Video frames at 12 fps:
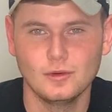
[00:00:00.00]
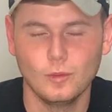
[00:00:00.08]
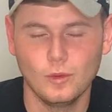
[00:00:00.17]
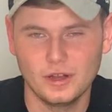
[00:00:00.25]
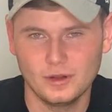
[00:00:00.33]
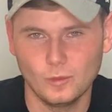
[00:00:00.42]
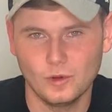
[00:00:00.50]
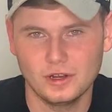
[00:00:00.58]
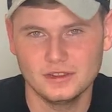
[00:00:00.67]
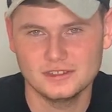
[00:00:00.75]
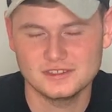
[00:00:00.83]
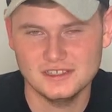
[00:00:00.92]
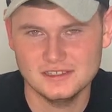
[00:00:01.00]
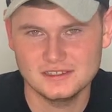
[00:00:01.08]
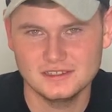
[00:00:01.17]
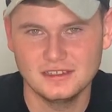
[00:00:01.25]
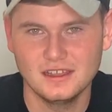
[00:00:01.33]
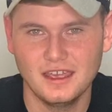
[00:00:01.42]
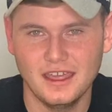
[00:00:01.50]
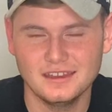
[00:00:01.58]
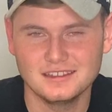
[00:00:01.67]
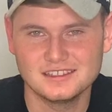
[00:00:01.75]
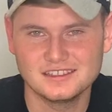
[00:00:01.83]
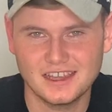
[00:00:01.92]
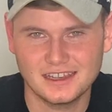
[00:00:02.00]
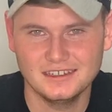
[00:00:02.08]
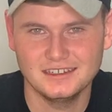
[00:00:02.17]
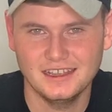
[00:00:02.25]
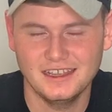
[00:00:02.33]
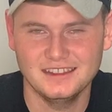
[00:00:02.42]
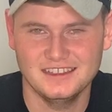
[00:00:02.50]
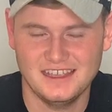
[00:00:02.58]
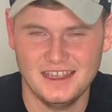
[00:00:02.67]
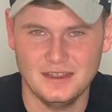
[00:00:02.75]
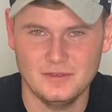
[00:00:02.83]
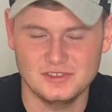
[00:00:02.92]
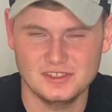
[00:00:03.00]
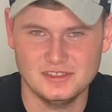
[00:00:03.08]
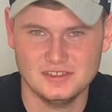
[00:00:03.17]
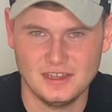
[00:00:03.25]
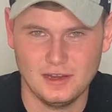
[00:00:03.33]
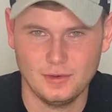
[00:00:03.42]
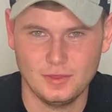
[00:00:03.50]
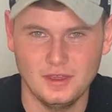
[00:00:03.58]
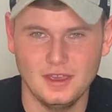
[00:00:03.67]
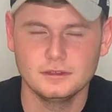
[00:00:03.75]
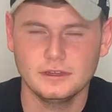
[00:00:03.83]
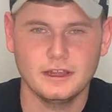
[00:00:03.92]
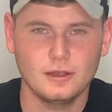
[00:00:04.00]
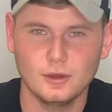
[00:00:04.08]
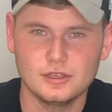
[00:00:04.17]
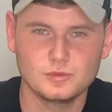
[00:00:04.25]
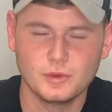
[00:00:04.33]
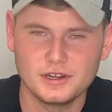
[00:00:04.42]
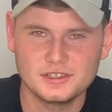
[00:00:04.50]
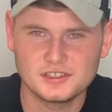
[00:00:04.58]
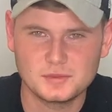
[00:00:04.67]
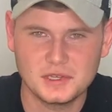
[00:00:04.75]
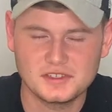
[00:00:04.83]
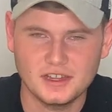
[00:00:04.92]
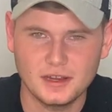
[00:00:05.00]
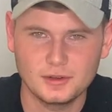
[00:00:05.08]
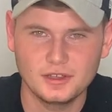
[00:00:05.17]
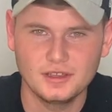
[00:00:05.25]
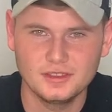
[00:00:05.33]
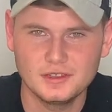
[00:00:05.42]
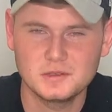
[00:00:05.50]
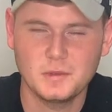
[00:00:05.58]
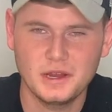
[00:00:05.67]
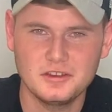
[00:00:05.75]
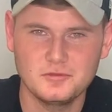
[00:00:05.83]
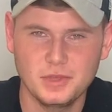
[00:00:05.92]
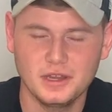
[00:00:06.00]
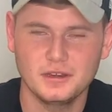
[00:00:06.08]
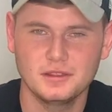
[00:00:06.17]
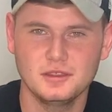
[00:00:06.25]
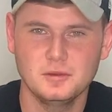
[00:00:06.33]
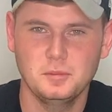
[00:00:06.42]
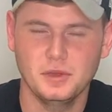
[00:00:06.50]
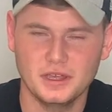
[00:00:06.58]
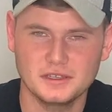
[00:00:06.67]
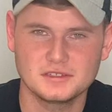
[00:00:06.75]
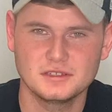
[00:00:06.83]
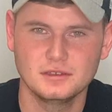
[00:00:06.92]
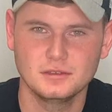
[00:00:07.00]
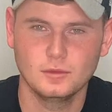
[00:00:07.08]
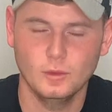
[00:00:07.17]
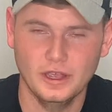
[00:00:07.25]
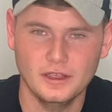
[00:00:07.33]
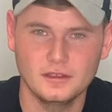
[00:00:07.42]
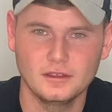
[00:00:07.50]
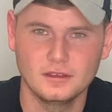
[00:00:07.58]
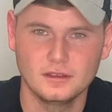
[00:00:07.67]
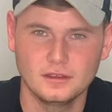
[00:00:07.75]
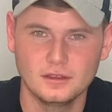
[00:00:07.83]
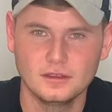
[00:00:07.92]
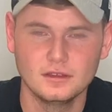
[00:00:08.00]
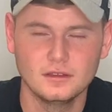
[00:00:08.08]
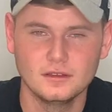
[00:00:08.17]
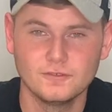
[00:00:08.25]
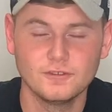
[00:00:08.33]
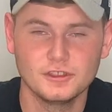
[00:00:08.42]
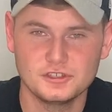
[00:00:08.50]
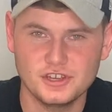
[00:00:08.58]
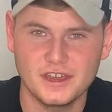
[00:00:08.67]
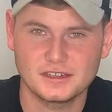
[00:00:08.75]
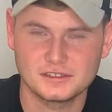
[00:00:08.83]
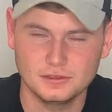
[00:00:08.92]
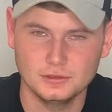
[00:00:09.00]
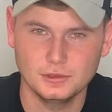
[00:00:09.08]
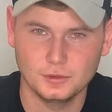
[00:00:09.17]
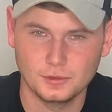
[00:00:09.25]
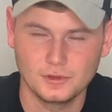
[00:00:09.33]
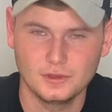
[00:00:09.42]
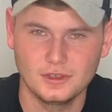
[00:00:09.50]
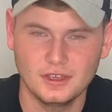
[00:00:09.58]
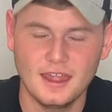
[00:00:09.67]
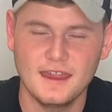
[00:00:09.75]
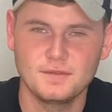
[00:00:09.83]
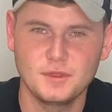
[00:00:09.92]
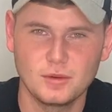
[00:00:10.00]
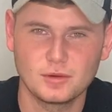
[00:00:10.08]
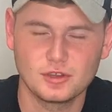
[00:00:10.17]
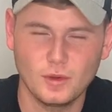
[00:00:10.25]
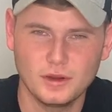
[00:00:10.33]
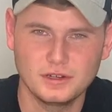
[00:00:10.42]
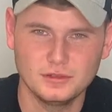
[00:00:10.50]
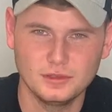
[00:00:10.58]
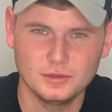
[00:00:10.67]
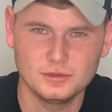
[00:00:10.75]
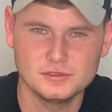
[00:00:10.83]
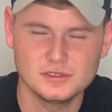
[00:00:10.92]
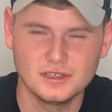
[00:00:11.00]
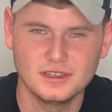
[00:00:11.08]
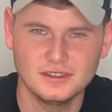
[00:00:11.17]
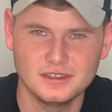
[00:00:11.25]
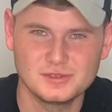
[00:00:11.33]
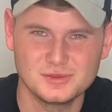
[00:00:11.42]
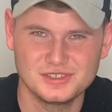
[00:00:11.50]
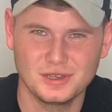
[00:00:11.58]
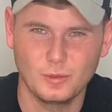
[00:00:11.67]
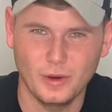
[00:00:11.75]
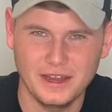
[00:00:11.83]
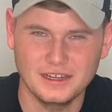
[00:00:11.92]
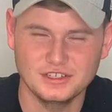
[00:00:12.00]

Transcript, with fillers: one and one in the season and second in the AFC South. Now, as weird as this might sound, this might have been the best way for the Jags to lose. If they were going to lose, this was a way